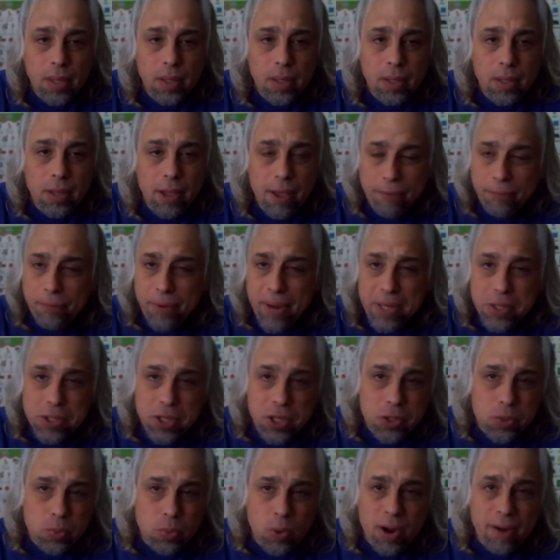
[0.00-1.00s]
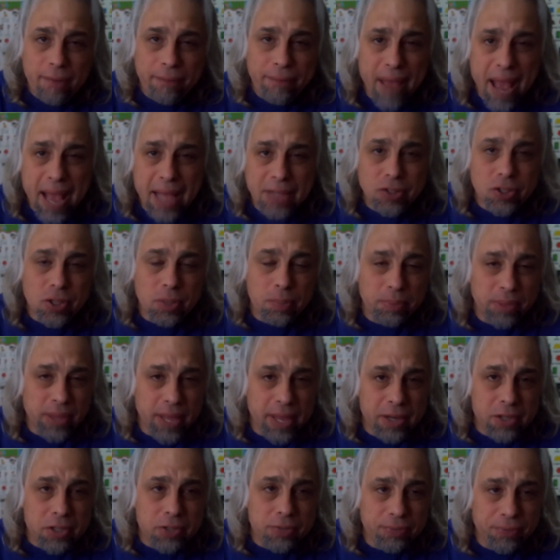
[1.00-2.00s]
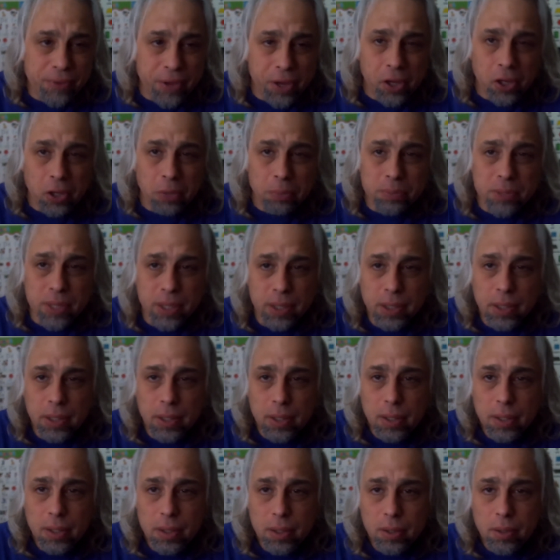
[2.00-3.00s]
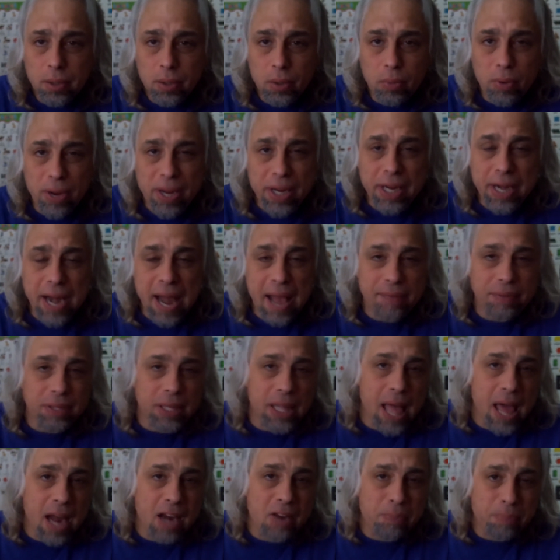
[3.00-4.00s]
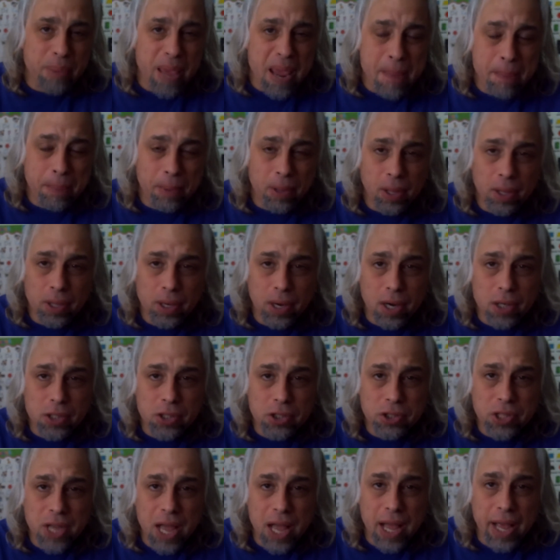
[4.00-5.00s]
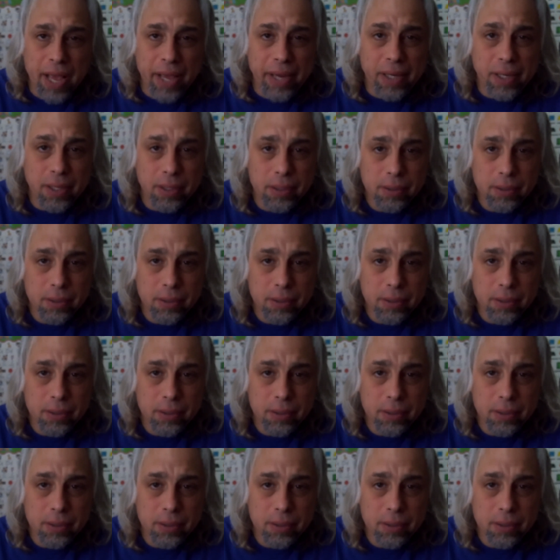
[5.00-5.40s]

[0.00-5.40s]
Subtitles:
if we just would have had some things filmed, we could have a lot of people on our side.